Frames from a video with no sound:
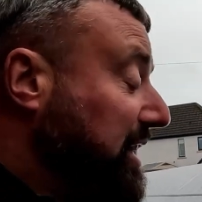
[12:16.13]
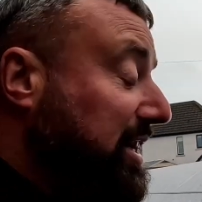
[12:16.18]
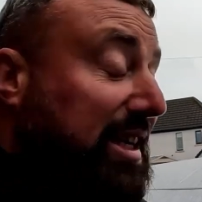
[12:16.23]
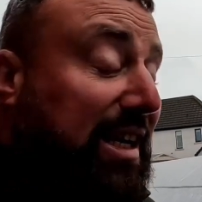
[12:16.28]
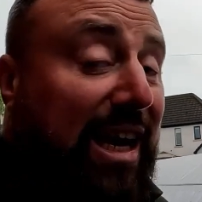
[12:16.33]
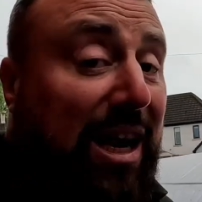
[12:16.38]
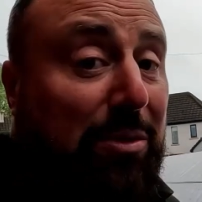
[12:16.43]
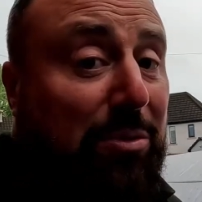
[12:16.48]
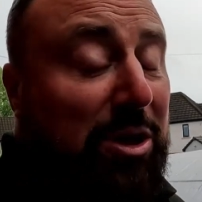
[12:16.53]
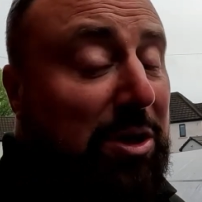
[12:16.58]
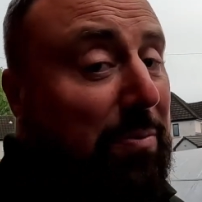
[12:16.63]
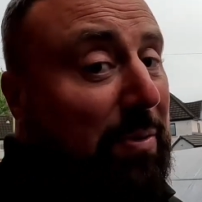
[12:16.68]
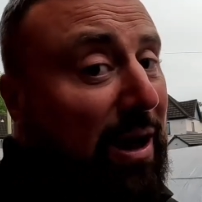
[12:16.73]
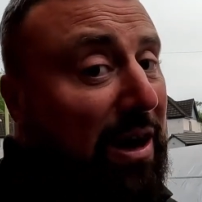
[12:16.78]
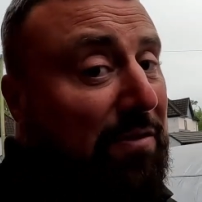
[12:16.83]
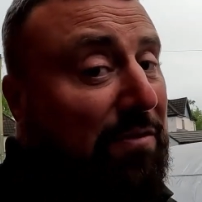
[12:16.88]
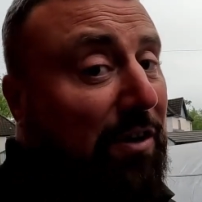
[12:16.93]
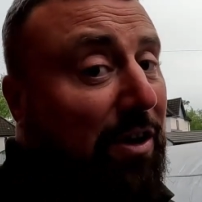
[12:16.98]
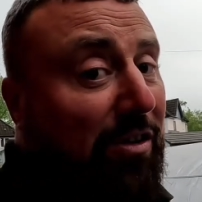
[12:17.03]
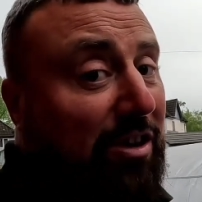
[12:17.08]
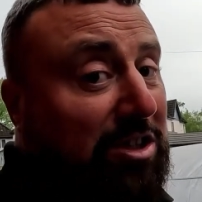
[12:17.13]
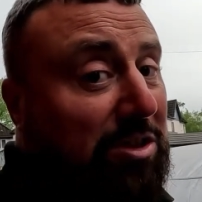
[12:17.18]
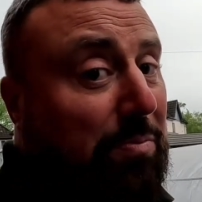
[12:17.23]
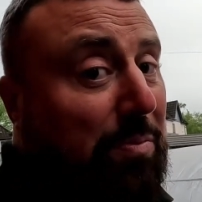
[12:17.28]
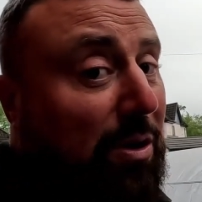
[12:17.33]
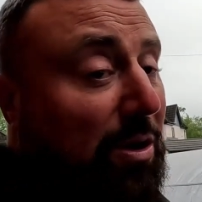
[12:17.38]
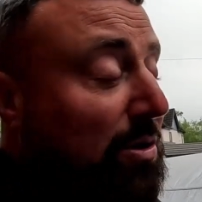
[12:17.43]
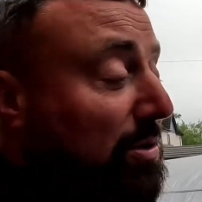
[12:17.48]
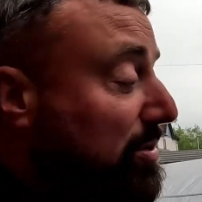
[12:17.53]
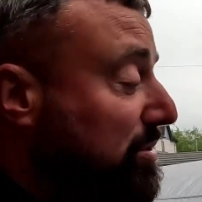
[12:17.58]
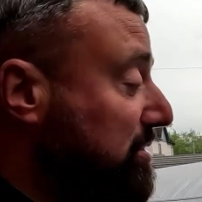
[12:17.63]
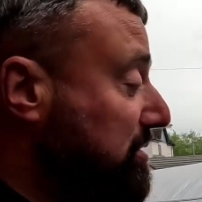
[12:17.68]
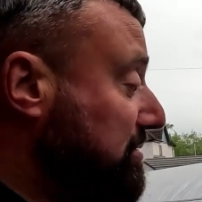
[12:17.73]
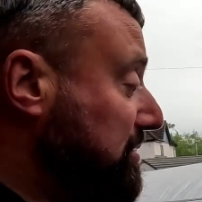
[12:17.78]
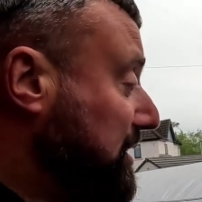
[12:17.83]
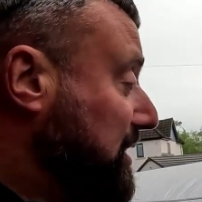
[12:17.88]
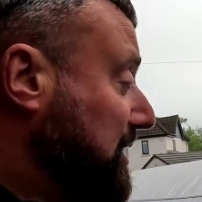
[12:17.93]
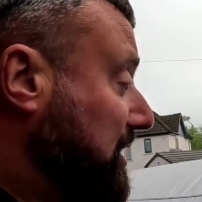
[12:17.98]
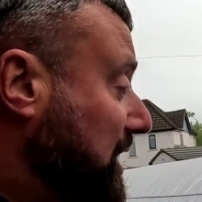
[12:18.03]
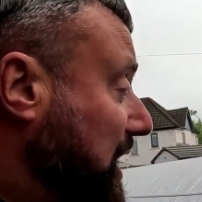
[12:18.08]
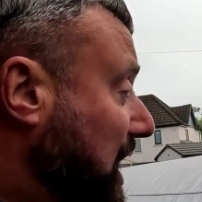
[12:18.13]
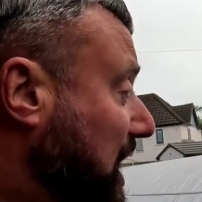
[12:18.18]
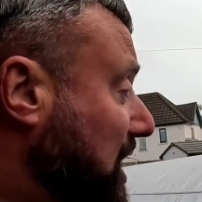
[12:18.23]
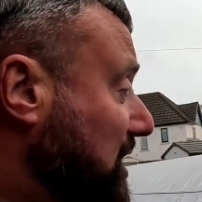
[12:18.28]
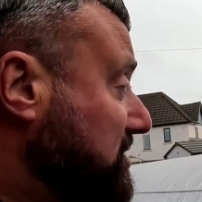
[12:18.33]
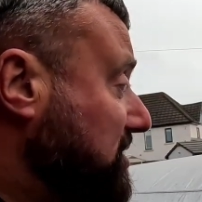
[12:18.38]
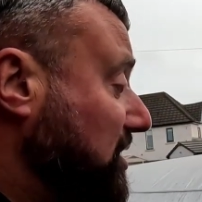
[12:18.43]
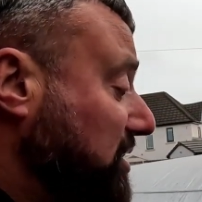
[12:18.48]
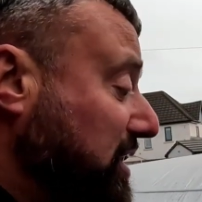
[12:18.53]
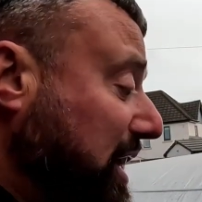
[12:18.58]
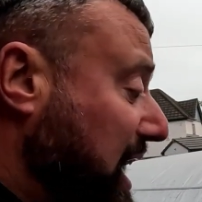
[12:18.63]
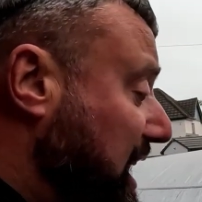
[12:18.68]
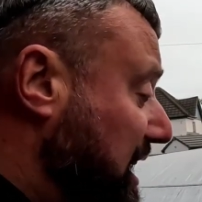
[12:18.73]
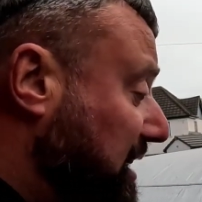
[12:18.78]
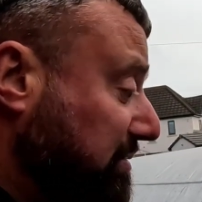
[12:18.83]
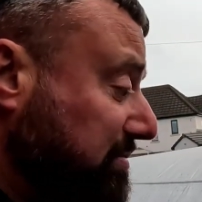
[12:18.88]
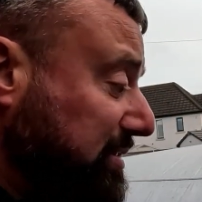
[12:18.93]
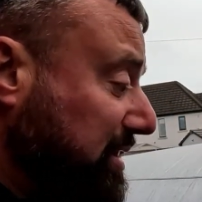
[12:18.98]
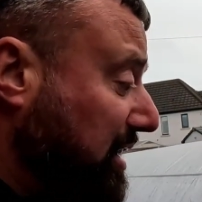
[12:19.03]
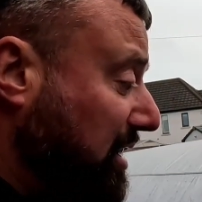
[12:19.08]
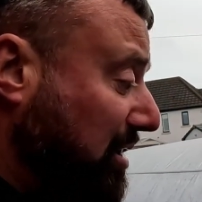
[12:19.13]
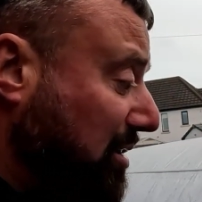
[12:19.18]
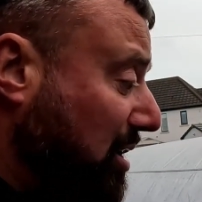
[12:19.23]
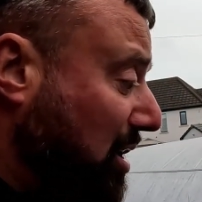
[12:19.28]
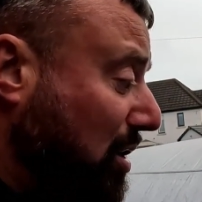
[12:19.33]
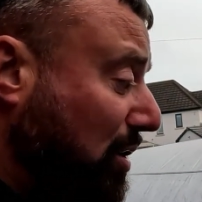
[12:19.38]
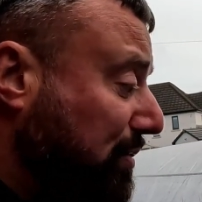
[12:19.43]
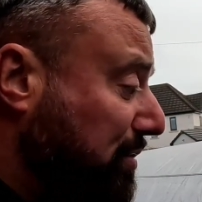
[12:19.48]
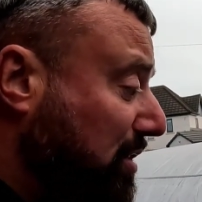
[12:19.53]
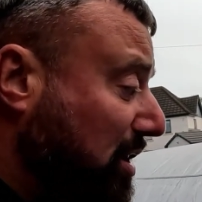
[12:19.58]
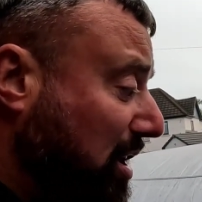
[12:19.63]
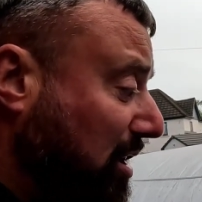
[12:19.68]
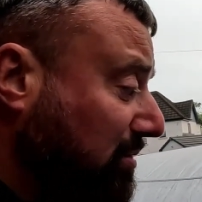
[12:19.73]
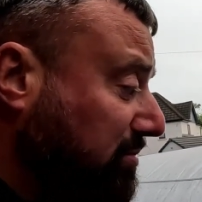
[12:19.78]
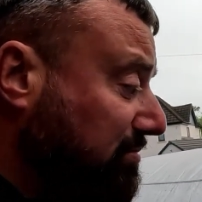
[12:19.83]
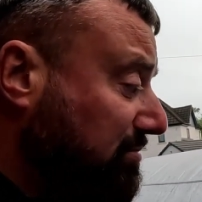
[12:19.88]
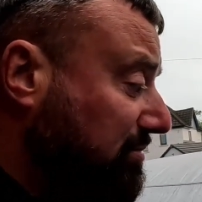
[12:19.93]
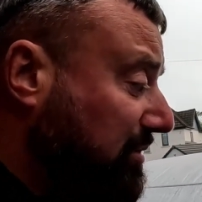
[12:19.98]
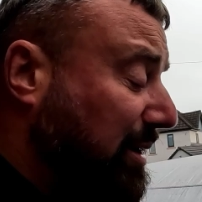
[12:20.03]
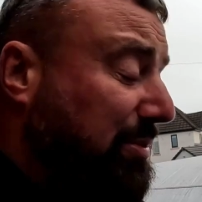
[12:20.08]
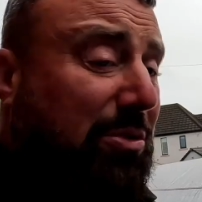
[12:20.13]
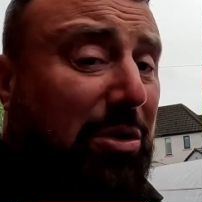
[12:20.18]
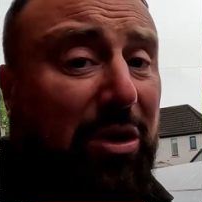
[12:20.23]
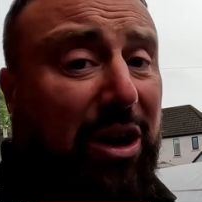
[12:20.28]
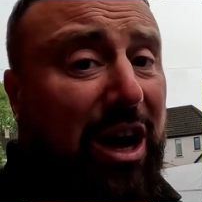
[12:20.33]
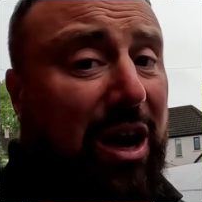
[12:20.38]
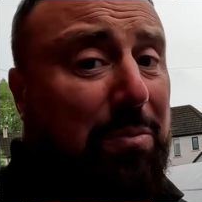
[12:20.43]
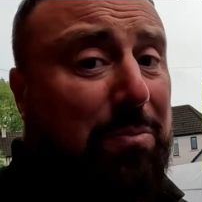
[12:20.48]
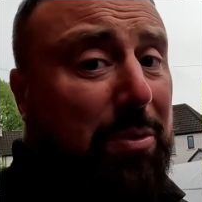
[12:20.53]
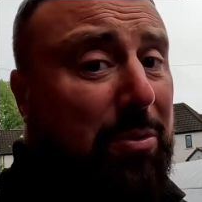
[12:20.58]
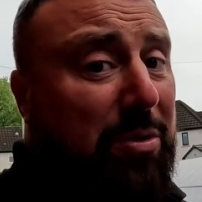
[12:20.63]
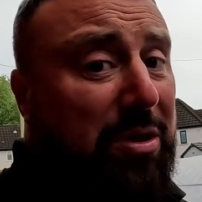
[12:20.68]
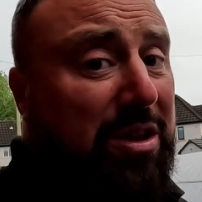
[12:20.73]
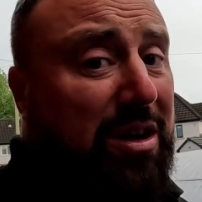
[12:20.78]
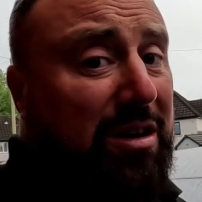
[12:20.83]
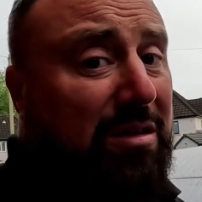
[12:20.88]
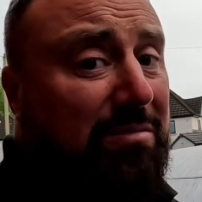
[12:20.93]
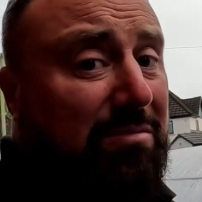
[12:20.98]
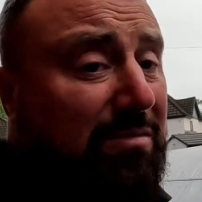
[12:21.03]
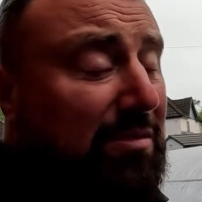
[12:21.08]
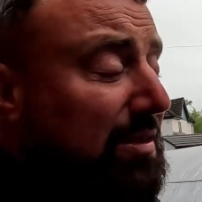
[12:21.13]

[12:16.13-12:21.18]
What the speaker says: you get what you pay for, I suppose. So yeah, you know, overall, I'm quite happy with it.